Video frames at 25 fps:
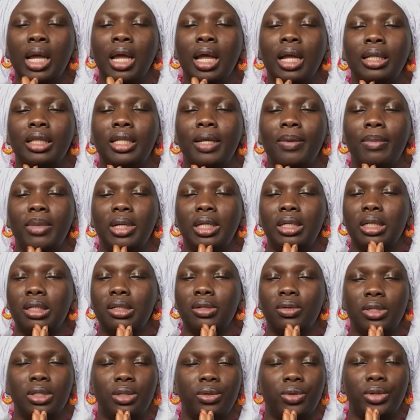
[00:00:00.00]
The meditation
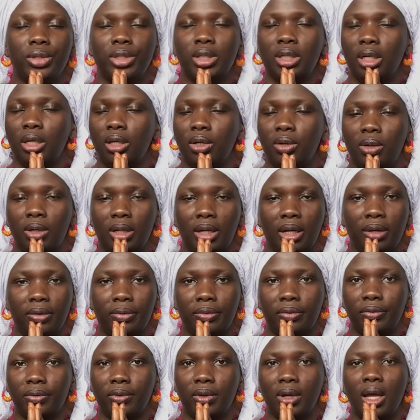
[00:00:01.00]
is going to change your life.
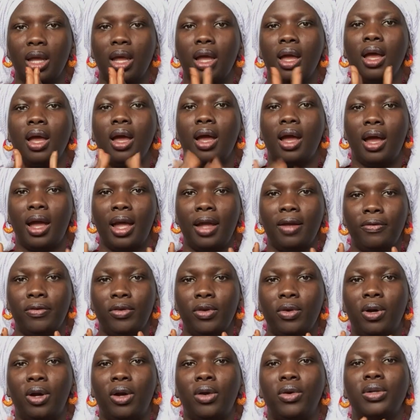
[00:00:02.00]
If you
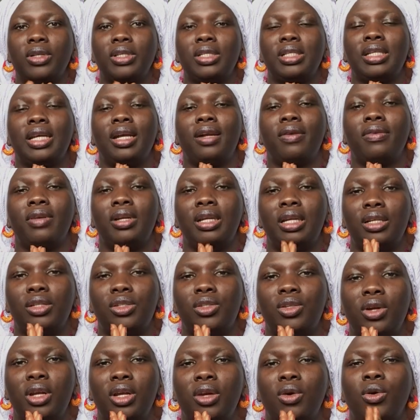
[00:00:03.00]
are on a self-healing
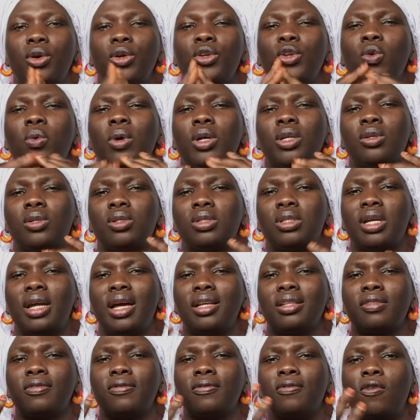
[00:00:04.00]
journey or you want to
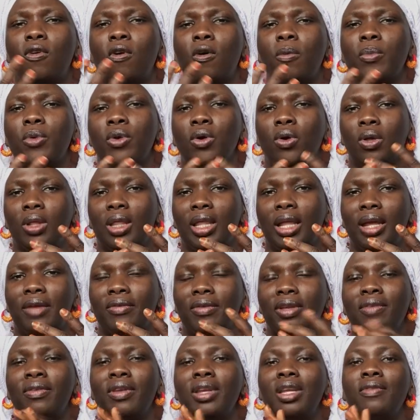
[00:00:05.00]
transform your life,
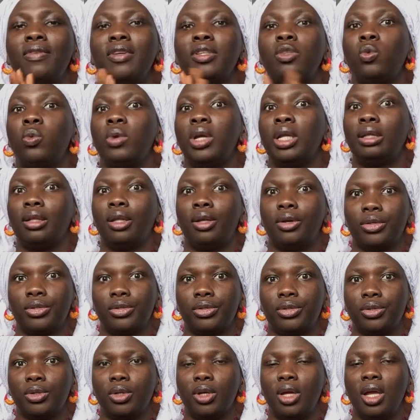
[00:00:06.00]
even if it's weight
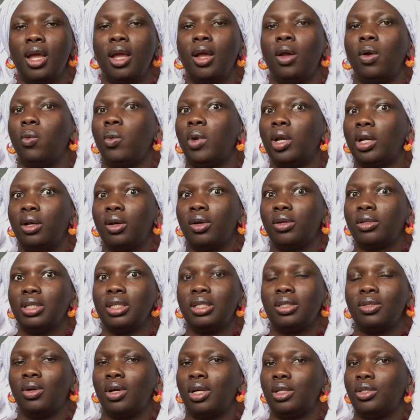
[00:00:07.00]
loss is
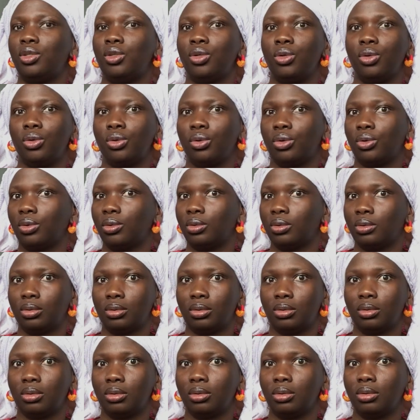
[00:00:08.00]
not a joke.
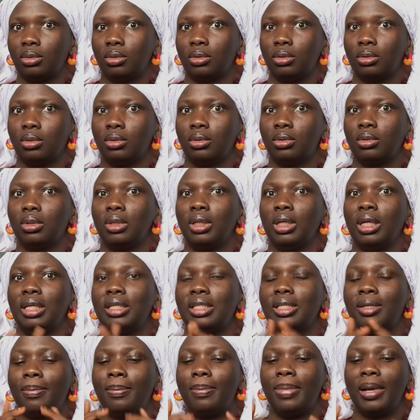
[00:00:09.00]
It's
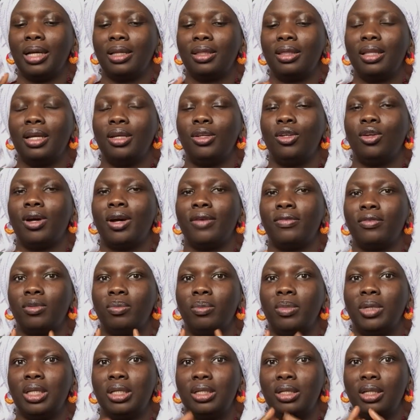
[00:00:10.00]
a big thing. You have to
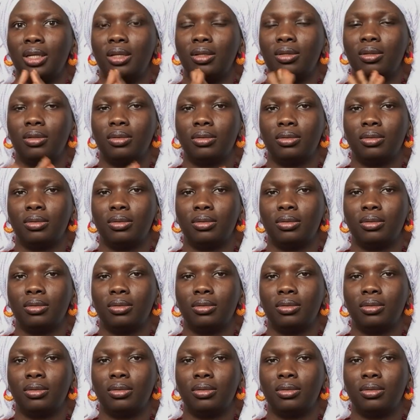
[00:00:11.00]
meditate.